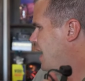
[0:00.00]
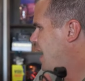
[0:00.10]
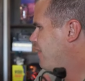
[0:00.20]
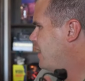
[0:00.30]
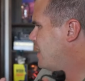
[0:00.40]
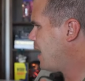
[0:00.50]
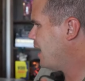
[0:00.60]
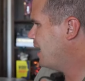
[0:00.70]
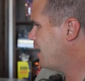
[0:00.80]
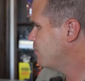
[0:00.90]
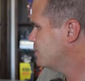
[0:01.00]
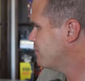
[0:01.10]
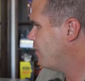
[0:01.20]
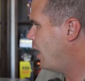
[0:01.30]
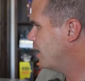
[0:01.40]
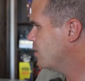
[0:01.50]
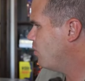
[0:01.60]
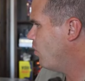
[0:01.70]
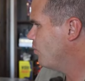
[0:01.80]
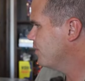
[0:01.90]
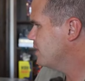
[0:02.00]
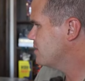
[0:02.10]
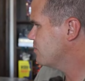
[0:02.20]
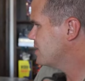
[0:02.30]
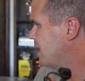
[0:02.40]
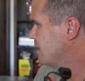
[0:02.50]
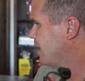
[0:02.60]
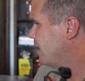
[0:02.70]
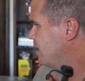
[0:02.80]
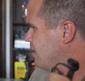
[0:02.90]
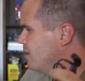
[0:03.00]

And then 9 hours of audio only, so is that like